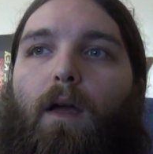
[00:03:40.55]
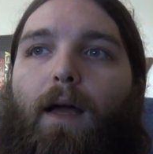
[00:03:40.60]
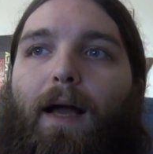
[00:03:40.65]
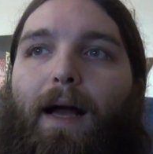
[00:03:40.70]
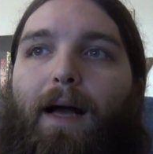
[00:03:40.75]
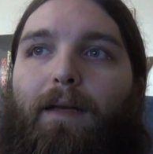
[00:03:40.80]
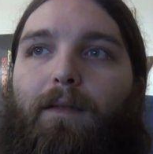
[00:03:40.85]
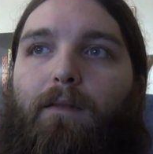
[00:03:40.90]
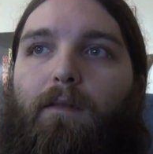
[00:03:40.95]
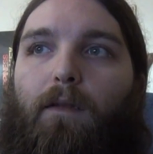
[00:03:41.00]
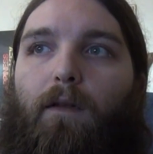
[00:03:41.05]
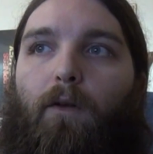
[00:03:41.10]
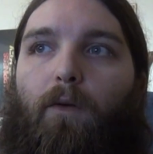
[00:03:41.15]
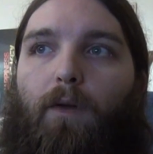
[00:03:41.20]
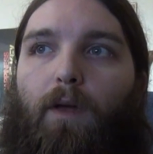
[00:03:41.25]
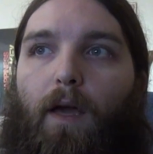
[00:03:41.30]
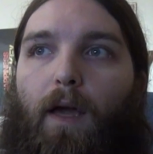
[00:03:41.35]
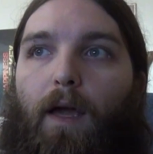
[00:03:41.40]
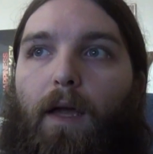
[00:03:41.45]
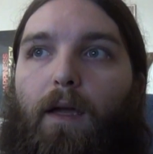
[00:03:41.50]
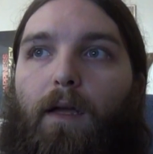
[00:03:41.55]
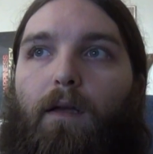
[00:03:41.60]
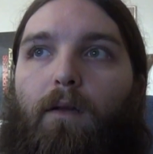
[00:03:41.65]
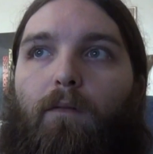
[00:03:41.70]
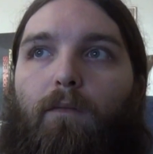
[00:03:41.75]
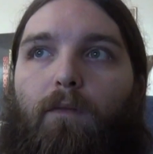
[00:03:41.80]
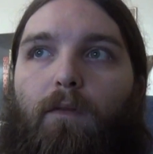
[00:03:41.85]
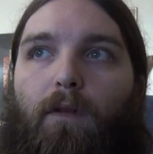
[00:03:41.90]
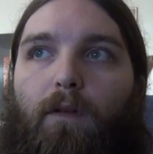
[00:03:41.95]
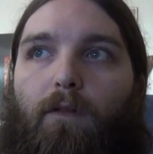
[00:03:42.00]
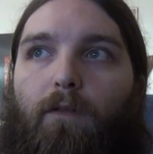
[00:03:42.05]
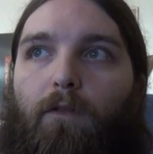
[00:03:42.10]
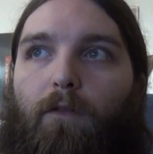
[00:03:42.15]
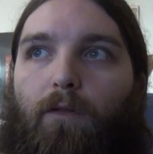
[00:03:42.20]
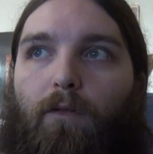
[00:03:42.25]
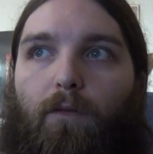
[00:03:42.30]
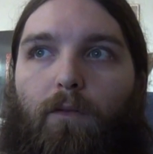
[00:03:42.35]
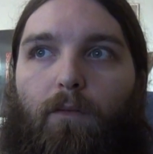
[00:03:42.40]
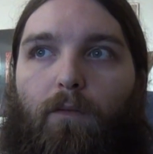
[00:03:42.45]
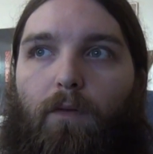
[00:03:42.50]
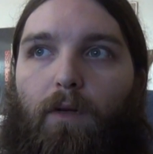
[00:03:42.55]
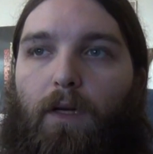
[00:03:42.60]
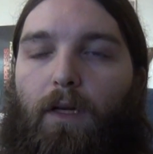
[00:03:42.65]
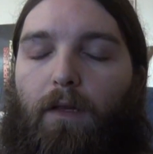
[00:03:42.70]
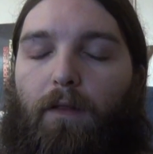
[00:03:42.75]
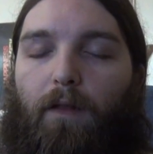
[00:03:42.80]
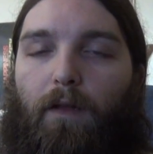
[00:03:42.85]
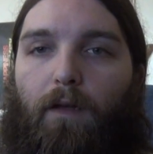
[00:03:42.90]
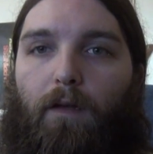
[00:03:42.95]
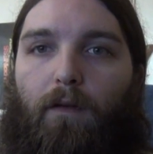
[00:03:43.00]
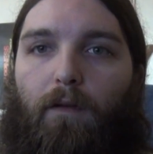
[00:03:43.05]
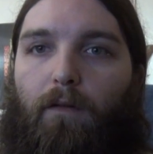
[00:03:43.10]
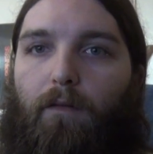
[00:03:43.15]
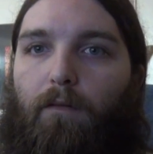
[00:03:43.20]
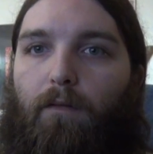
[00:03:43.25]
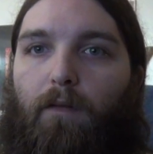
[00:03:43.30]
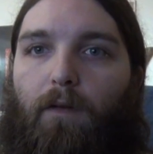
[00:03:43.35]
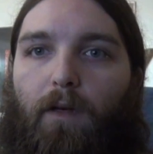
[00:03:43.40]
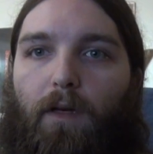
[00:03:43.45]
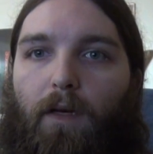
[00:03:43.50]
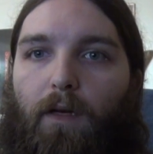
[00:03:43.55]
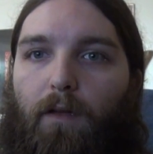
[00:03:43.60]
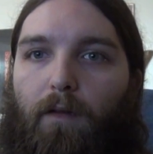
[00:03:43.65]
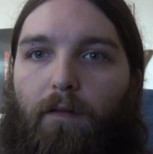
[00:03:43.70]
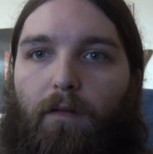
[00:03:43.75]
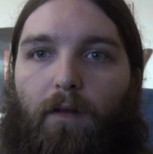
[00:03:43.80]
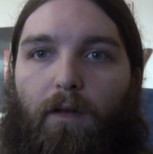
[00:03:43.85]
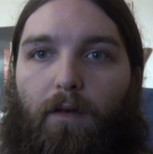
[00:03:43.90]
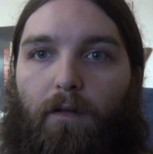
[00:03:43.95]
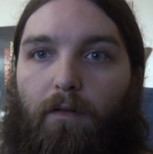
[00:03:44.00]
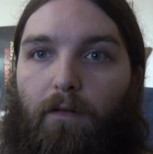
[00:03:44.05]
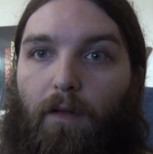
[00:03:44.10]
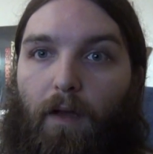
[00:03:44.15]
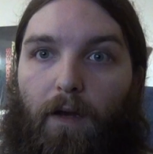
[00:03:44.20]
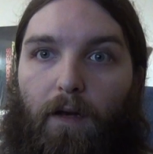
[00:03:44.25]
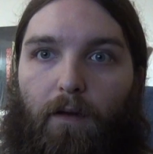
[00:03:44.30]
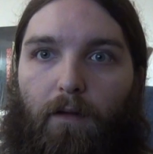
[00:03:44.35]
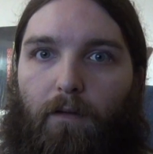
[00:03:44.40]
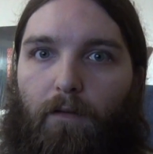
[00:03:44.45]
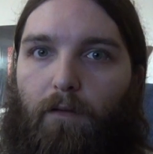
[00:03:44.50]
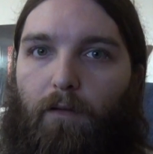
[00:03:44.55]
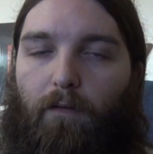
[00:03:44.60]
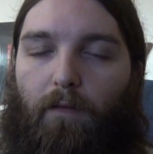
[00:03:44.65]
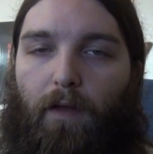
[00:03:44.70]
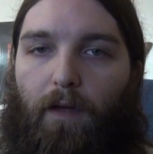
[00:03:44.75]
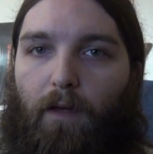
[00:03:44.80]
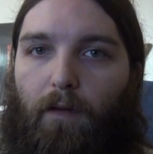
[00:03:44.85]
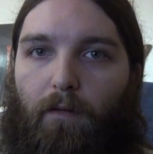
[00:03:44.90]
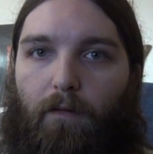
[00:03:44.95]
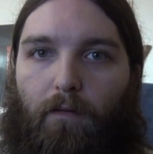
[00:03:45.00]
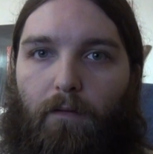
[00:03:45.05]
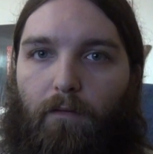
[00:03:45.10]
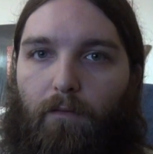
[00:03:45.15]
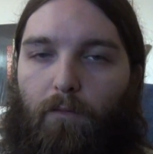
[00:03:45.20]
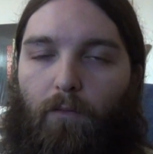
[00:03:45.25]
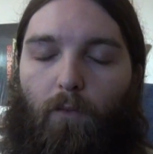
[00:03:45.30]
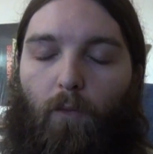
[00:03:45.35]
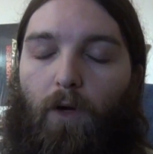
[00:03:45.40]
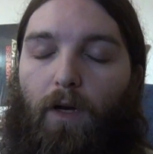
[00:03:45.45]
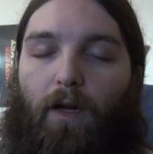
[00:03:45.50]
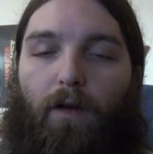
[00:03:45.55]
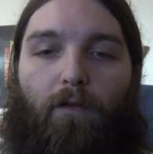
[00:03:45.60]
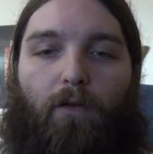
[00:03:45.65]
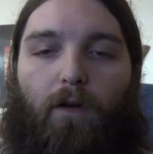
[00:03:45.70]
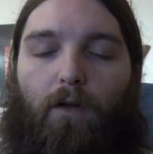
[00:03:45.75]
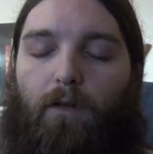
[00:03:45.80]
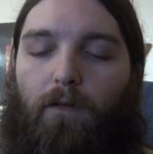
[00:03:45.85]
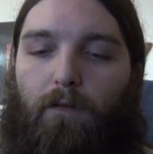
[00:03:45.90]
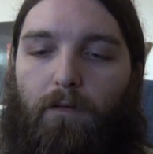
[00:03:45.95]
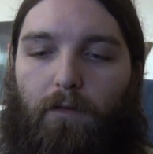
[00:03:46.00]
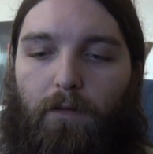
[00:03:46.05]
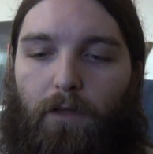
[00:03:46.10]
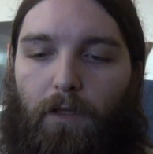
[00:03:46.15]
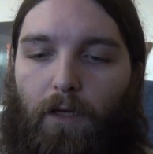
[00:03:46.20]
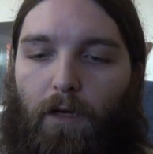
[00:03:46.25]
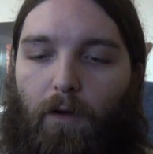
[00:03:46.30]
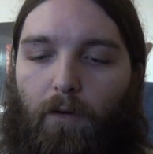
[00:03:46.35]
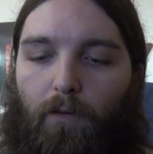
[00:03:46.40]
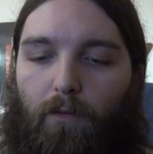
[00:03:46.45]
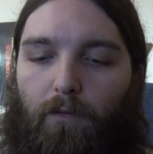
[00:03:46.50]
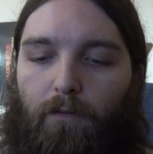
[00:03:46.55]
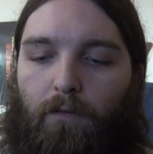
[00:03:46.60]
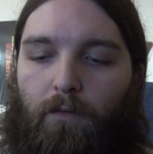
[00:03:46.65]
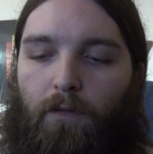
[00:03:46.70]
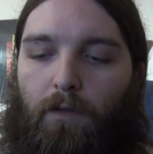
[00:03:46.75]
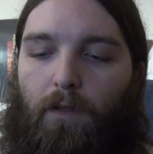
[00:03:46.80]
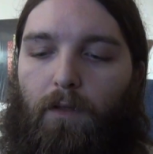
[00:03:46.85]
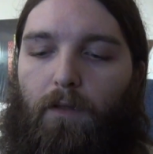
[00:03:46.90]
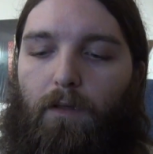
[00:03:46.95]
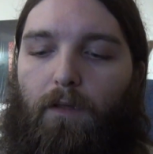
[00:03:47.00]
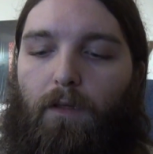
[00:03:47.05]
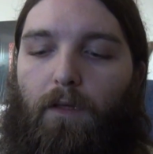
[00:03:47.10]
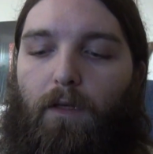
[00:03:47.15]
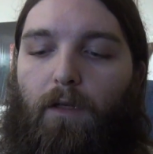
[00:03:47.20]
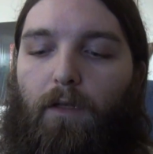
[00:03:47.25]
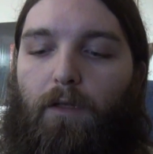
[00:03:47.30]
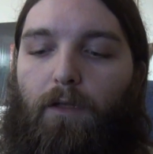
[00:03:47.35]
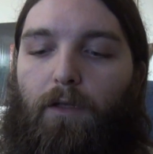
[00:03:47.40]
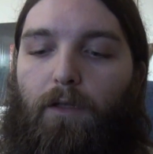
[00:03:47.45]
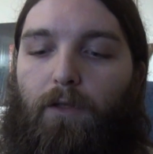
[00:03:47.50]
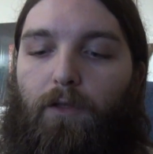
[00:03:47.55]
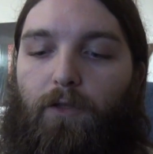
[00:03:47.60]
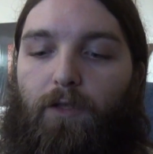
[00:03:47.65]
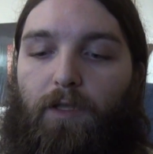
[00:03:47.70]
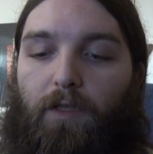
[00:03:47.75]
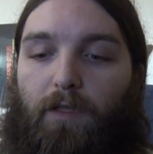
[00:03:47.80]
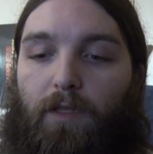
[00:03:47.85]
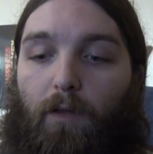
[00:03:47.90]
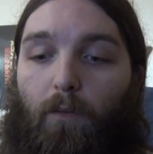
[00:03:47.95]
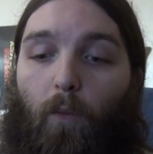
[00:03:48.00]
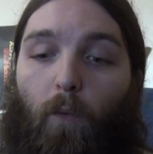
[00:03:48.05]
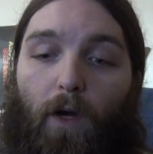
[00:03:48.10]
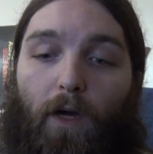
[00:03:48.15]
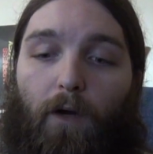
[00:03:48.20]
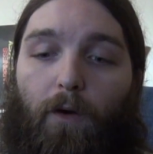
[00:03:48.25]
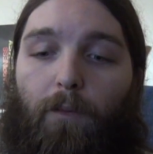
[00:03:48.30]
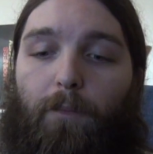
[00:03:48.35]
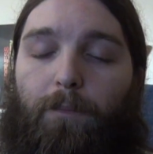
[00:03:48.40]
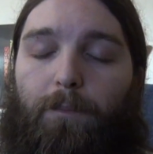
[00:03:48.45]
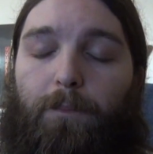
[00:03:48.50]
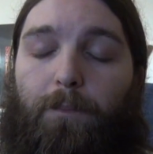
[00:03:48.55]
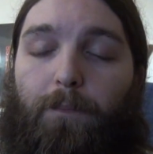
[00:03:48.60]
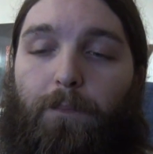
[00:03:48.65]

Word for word: I said, okay, did you, anything, did, any, did he say anything, whatever, you know. She said, well,